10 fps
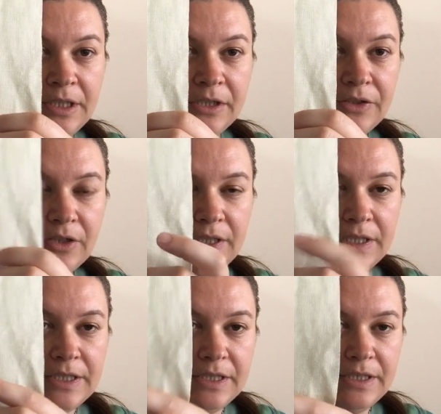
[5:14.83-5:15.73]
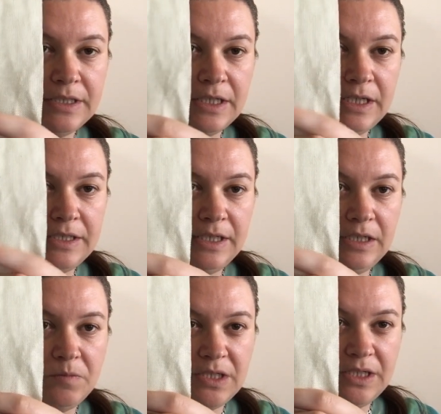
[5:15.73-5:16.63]
So this is a
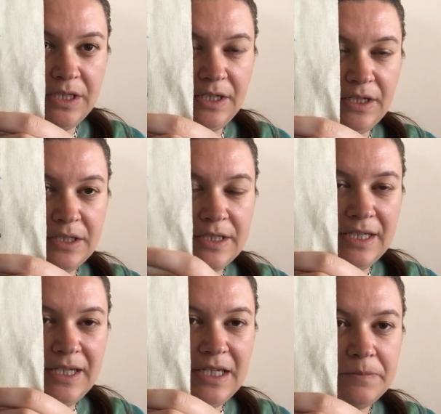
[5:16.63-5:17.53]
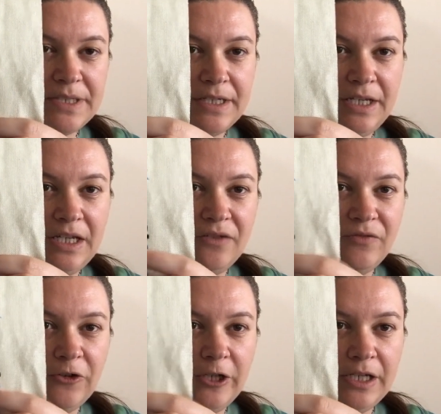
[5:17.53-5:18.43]
DMC
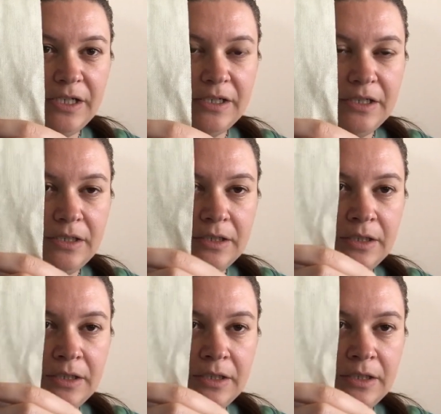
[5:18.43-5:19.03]
variegated.